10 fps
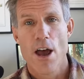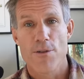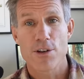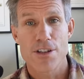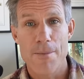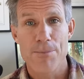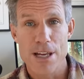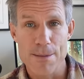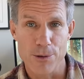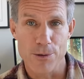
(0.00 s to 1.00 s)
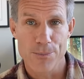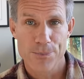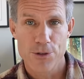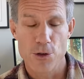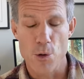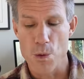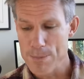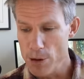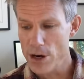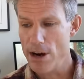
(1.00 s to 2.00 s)
for some people. So we
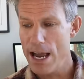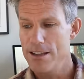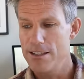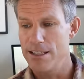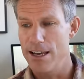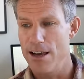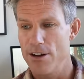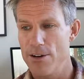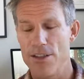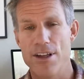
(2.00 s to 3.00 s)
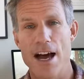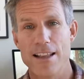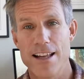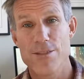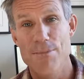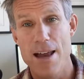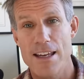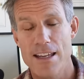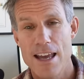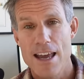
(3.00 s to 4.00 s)
put our heads together and thought, let's
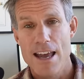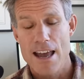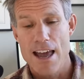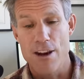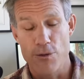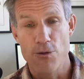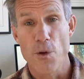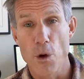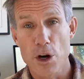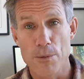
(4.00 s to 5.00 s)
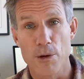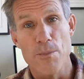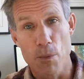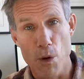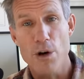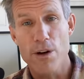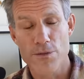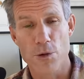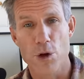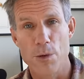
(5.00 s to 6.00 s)
make an affordable, more
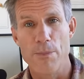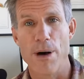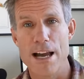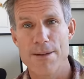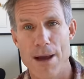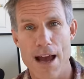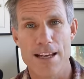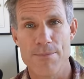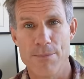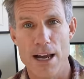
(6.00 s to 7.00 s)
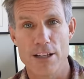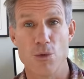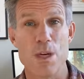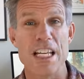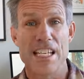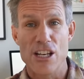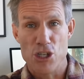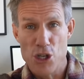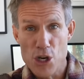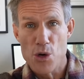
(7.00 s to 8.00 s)
affordable bikepacking bike so we can get
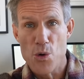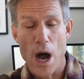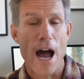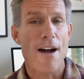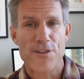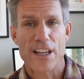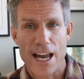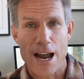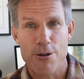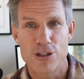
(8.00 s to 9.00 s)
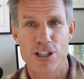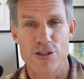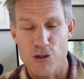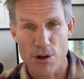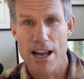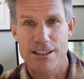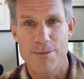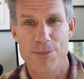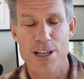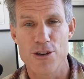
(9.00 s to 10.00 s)
you off the couch and trying
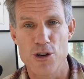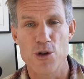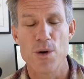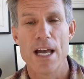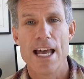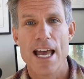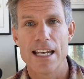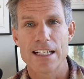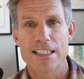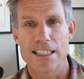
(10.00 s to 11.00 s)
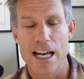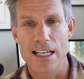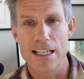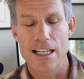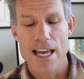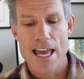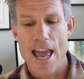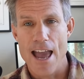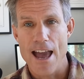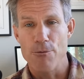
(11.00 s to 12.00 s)
something new and exciting.
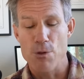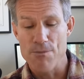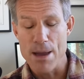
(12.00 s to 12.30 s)
And we've